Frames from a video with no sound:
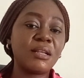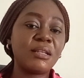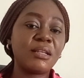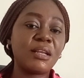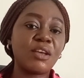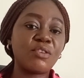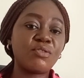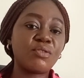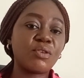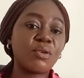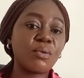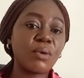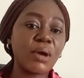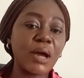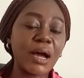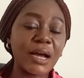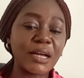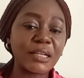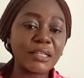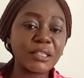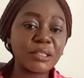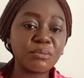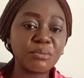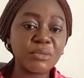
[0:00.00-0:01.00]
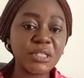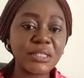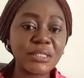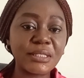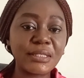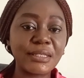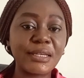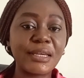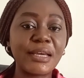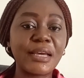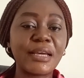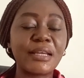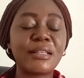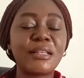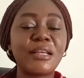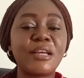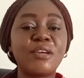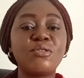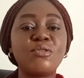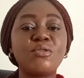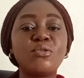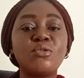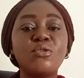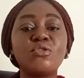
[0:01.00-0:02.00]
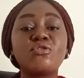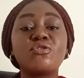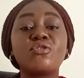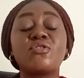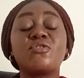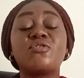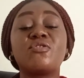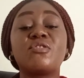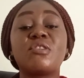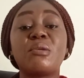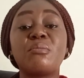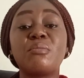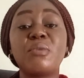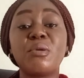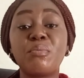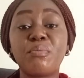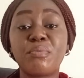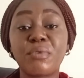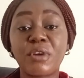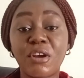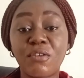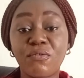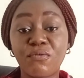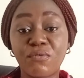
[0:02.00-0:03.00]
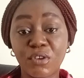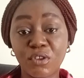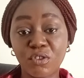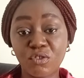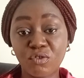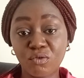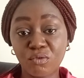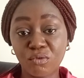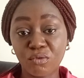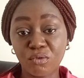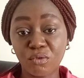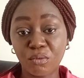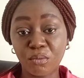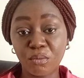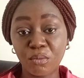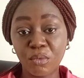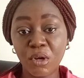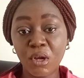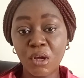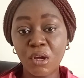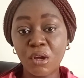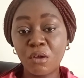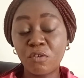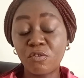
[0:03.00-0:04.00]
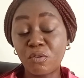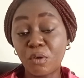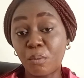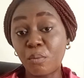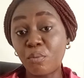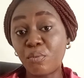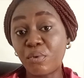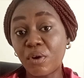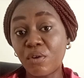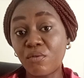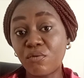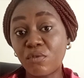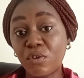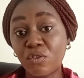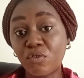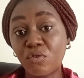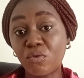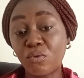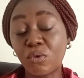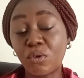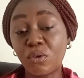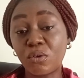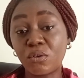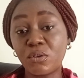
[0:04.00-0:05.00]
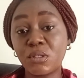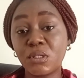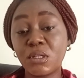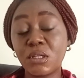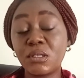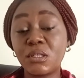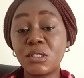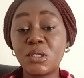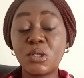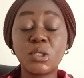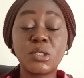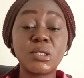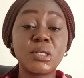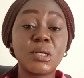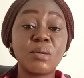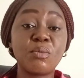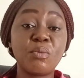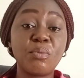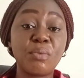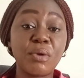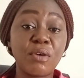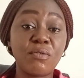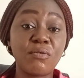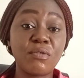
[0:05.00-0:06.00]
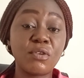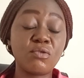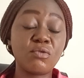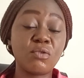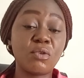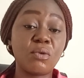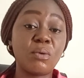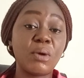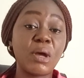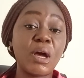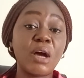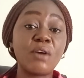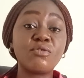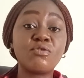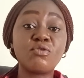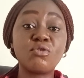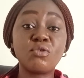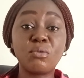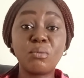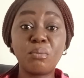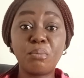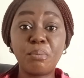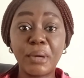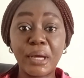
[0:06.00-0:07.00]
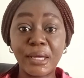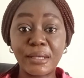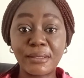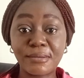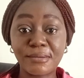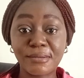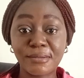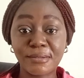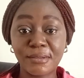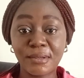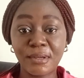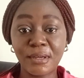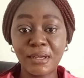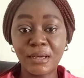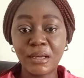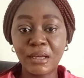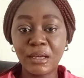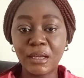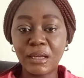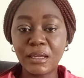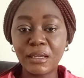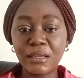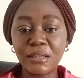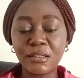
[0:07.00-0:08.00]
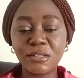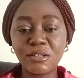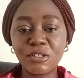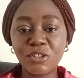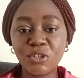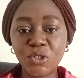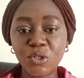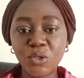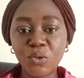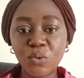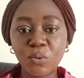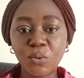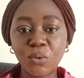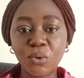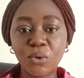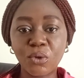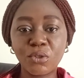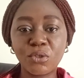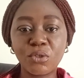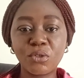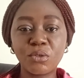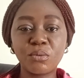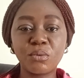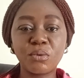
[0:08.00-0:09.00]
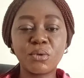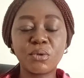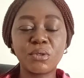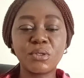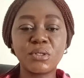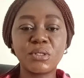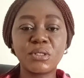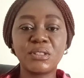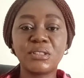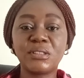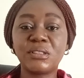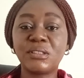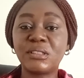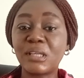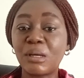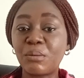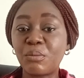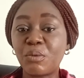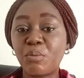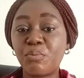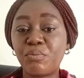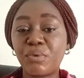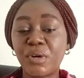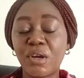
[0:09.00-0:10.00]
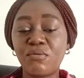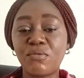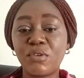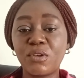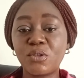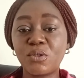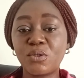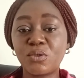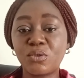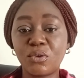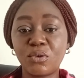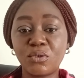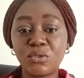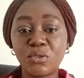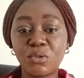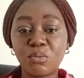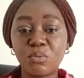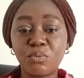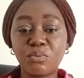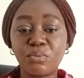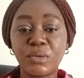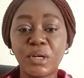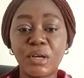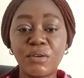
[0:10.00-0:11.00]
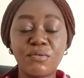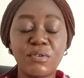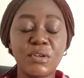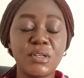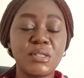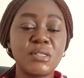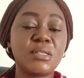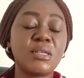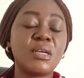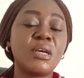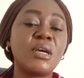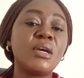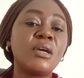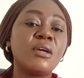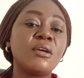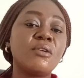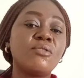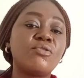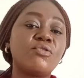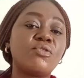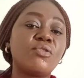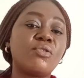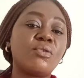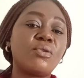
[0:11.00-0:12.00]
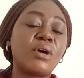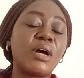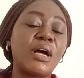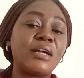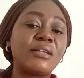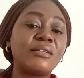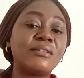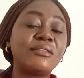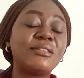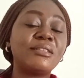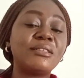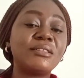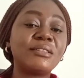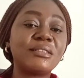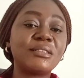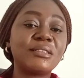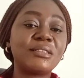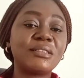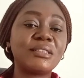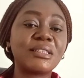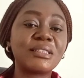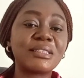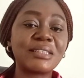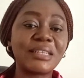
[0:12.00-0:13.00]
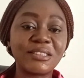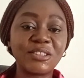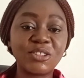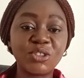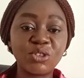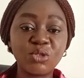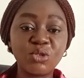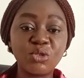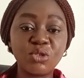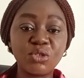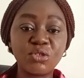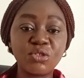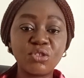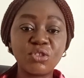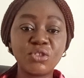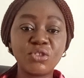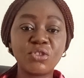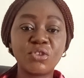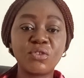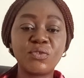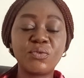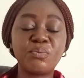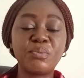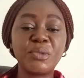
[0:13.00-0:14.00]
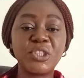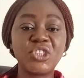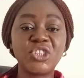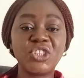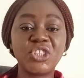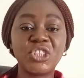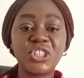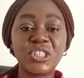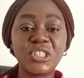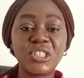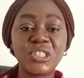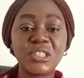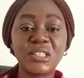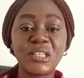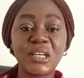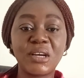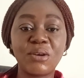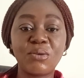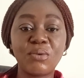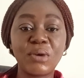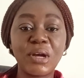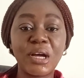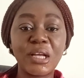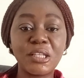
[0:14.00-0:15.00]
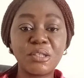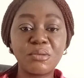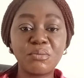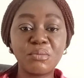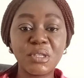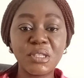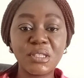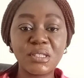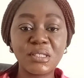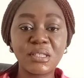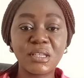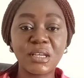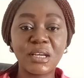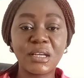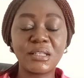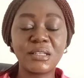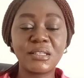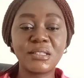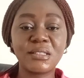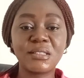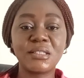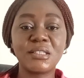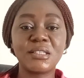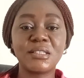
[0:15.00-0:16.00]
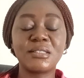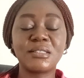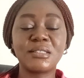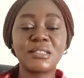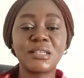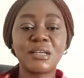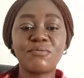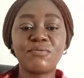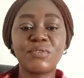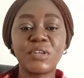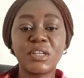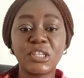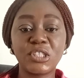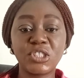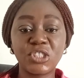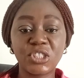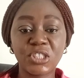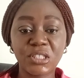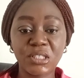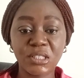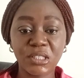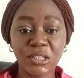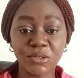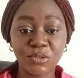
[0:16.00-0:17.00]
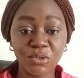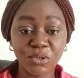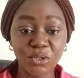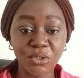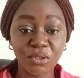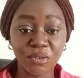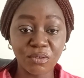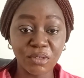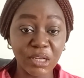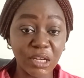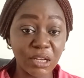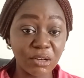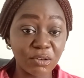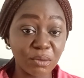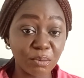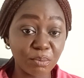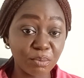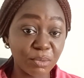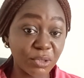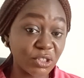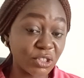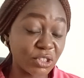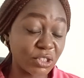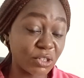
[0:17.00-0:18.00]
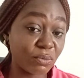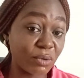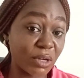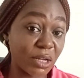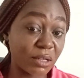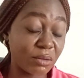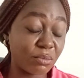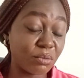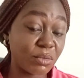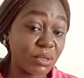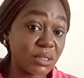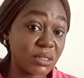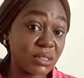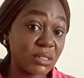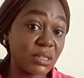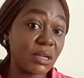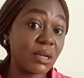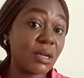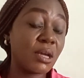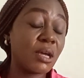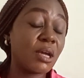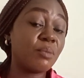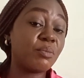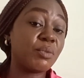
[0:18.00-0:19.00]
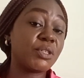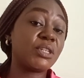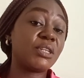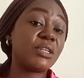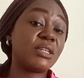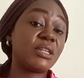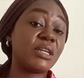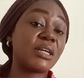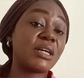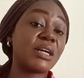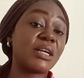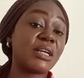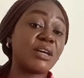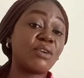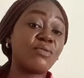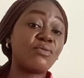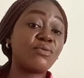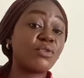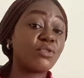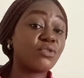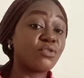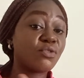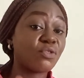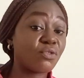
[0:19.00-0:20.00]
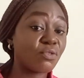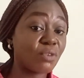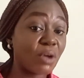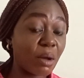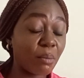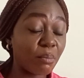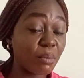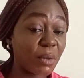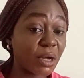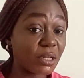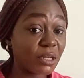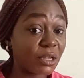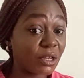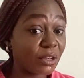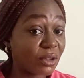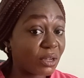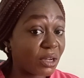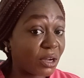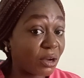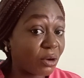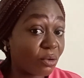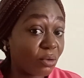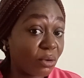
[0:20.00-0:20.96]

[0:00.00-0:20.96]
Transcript: That's why we admit here. Then you go to semi-private room, semi-private ward. You say this is semi-private ward. We have 2 beds in this ward because it's semi-private, it's not private. So, and this is a category of patients that we admit here. This is the financial status of kind of patient we admit here. Patient that can afford social amount. Then you can